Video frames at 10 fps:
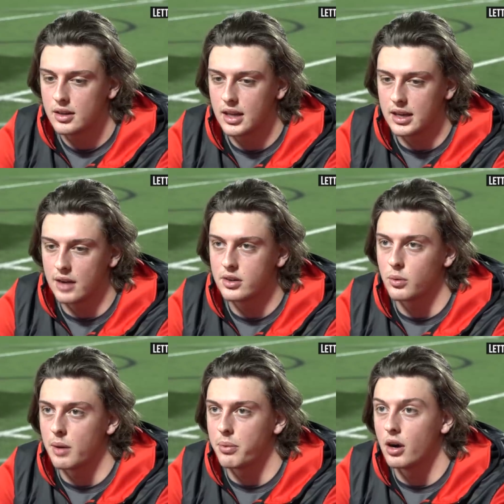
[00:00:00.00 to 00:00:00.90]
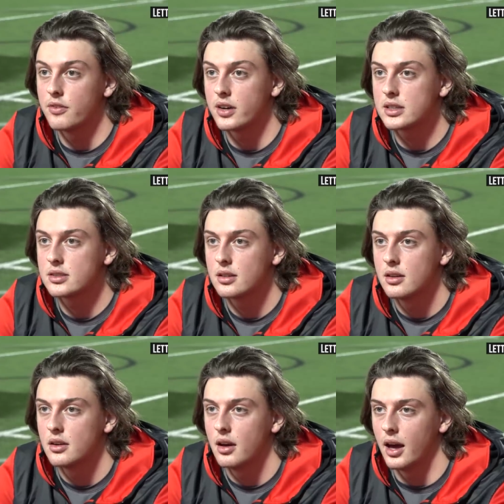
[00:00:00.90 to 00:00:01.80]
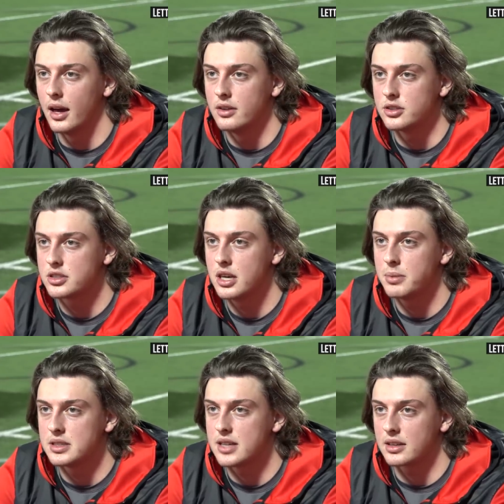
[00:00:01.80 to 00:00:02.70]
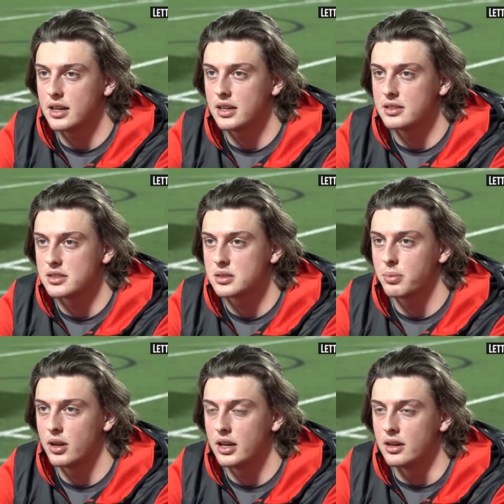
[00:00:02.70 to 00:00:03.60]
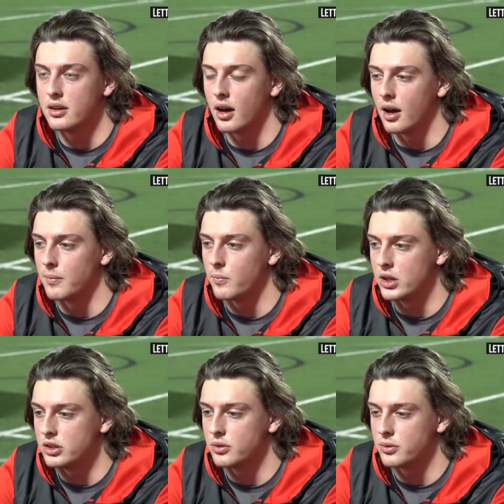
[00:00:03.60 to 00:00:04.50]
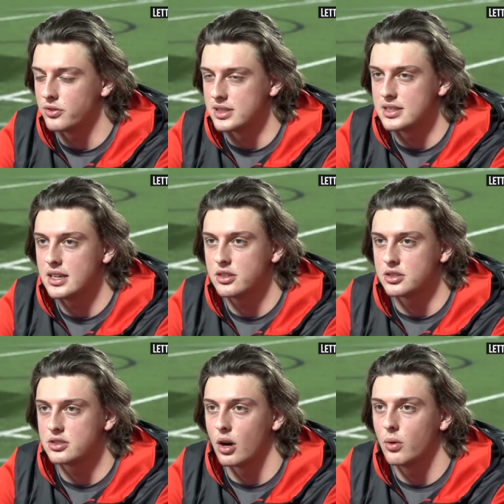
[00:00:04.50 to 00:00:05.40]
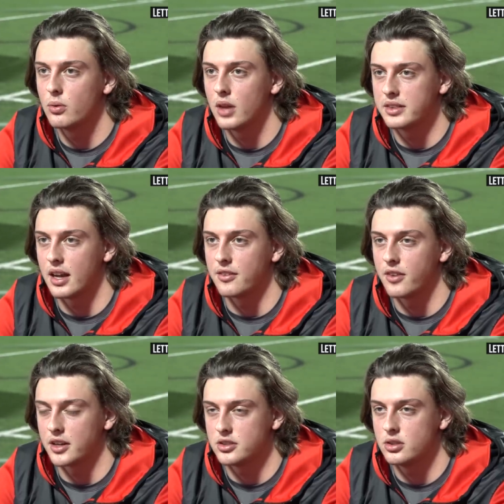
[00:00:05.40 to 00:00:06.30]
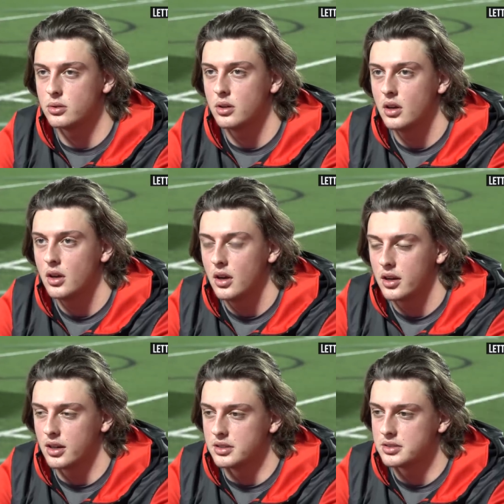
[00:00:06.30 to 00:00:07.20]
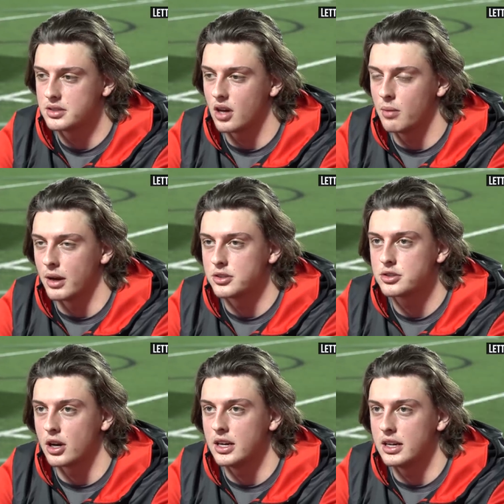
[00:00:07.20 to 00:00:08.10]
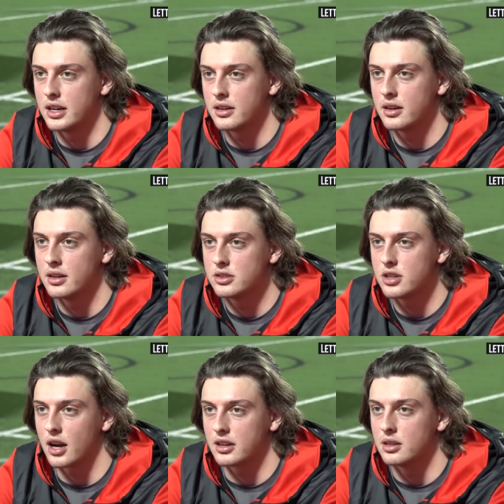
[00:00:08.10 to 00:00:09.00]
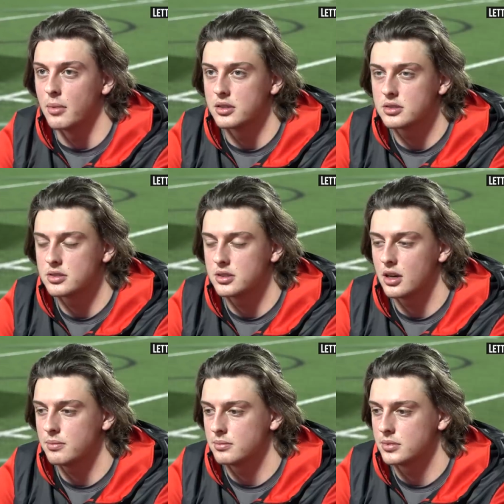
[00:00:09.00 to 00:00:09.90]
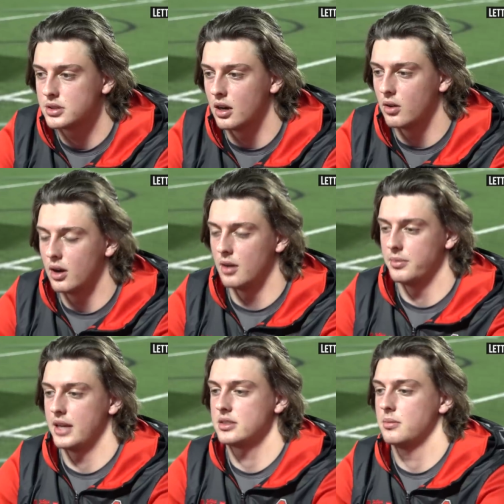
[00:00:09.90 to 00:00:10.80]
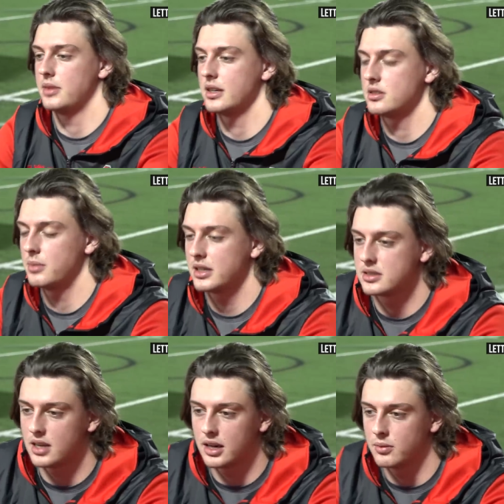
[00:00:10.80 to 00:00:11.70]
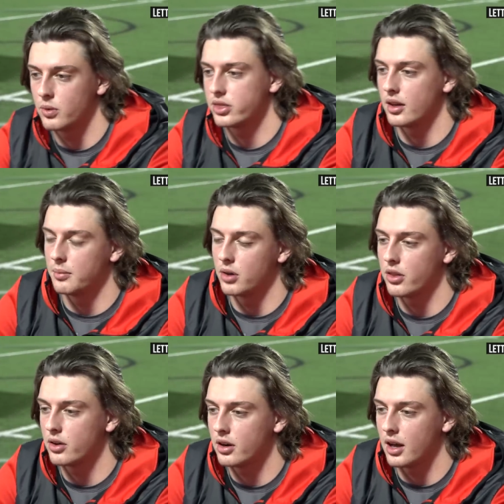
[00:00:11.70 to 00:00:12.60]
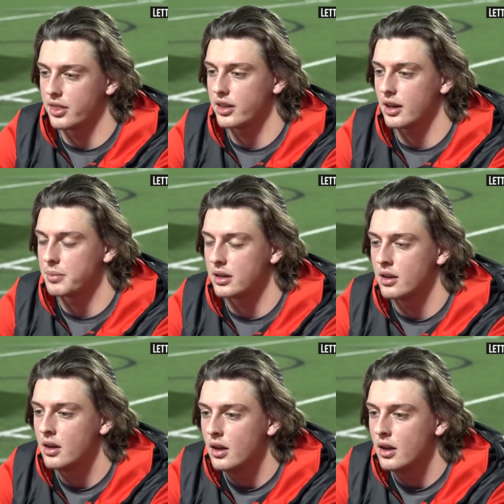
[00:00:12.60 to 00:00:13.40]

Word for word: getting every rep perfect and just keeping technique and discipline. And um, when you fatigue, just don't let that affect you because it's all about straining and shocking the muscles, you know. So um, that's the, that's the biggest thing. And with the Brotherhood, I think I've been